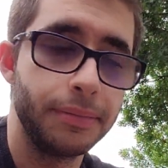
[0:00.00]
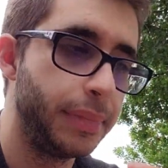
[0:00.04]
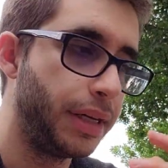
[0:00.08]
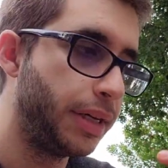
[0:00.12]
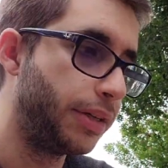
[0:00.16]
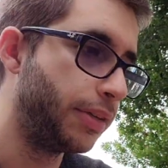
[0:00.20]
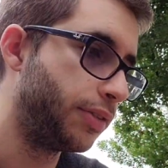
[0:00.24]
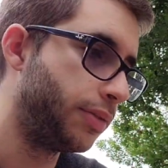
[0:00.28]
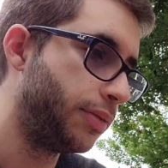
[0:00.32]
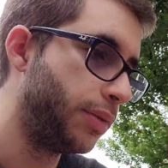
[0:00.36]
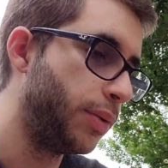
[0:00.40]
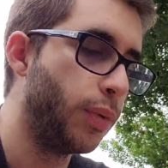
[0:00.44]

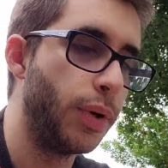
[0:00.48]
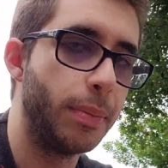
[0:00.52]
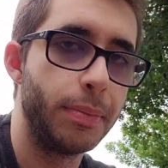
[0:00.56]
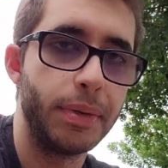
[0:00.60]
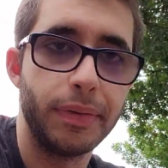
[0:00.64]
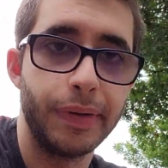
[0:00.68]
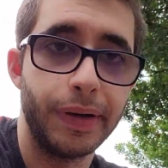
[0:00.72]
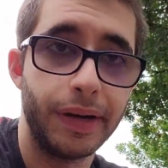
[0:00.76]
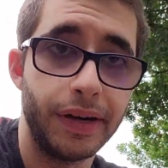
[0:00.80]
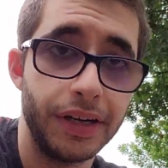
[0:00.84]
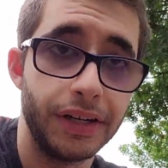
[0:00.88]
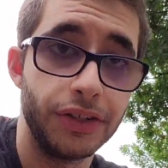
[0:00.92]
because the
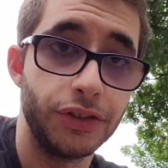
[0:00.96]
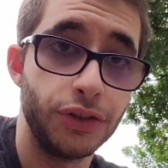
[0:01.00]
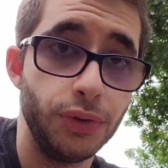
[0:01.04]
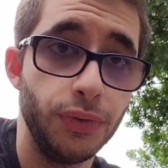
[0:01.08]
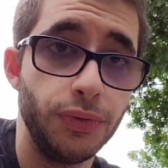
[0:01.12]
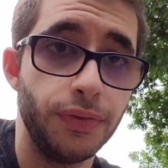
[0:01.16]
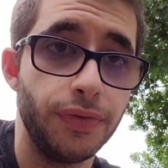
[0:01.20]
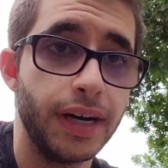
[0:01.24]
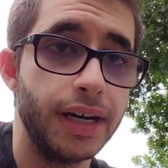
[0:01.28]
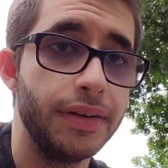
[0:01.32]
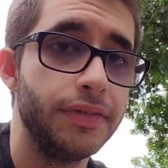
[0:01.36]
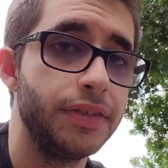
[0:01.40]
weapon banner has 2
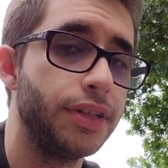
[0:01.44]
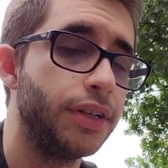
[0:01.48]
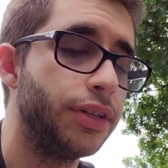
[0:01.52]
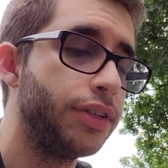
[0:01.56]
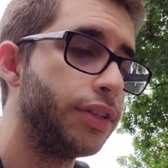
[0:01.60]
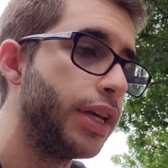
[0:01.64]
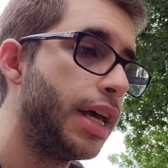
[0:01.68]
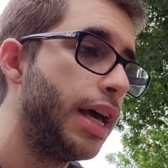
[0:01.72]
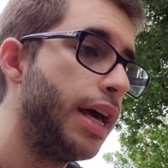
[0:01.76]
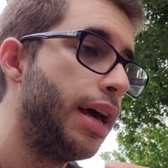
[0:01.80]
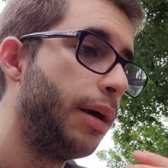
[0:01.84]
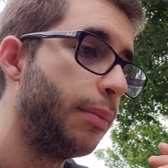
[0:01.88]
5-stars,